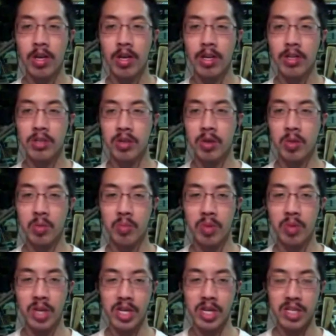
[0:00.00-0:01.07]
So
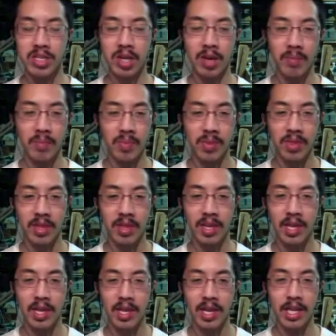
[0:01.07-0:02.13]
please um,
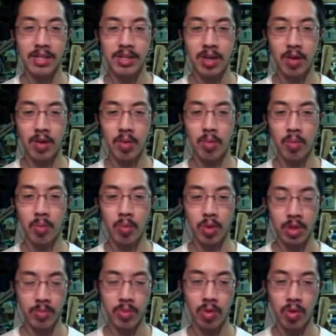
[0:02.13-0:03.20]
let us know with
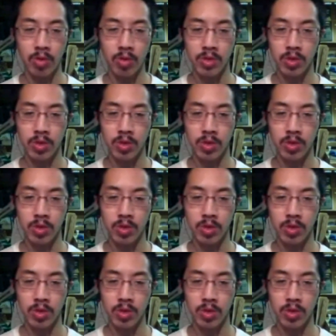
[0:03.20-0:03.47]
the polls,